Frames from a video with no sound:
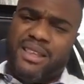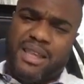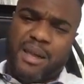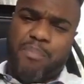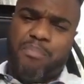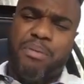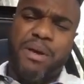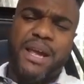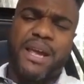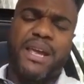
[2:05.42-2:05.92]
The
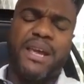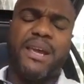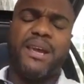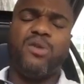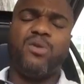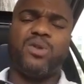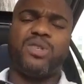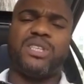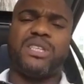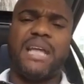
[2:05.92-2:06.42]
big
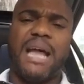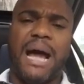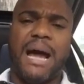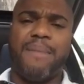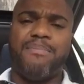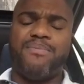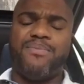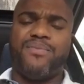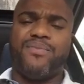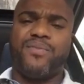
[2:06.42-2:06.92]
eagle
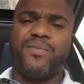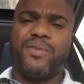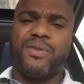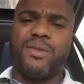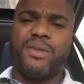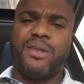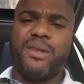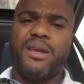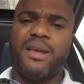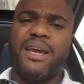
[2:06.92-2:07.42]
stopped
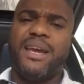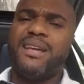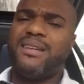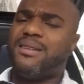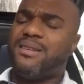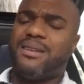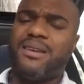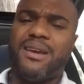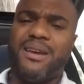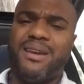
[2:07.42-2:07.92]
and
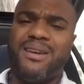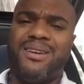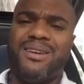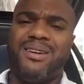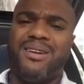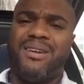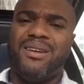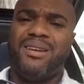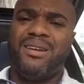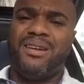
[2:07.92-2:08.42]
said,
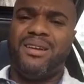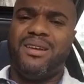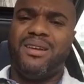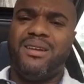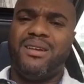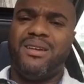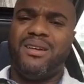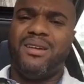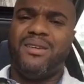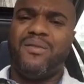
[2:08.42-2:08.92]

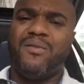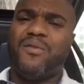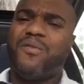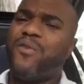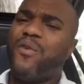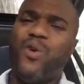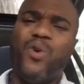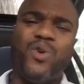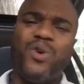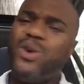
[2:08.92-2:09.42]

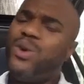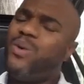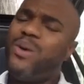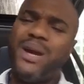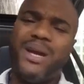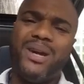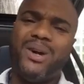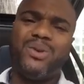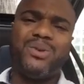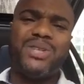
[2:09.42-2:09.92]
"Fool, you
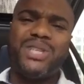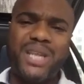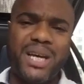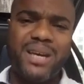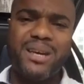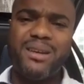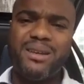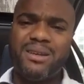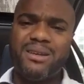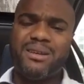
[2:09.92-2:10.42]
ain't no
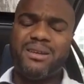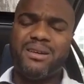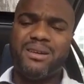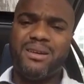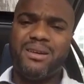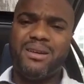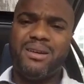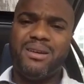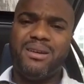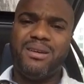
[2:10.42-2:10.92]
chicken.
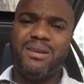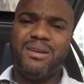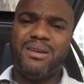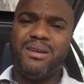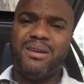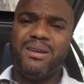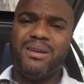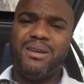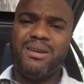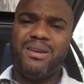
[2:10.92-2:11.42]

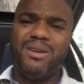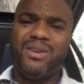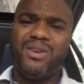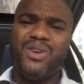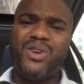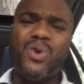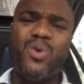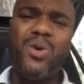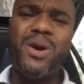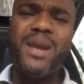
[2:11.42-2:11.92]

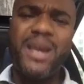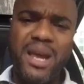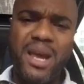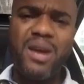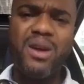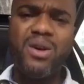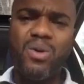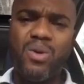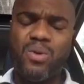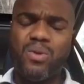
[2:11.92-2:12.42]
You an
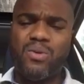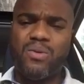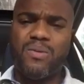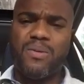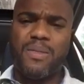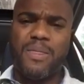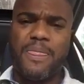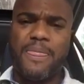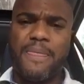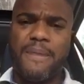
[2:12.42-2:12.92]
eagle.
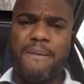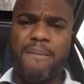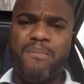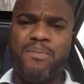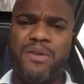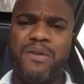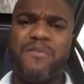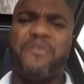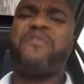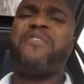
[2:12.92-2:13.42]

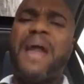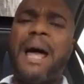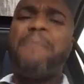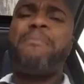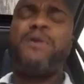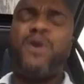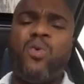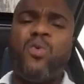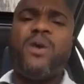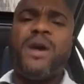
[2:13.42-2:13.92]
Flap
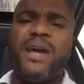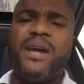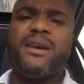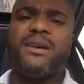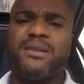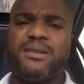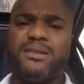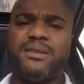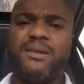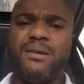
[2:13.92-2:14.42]
your
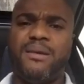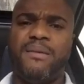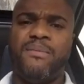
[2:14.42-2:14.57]
wings."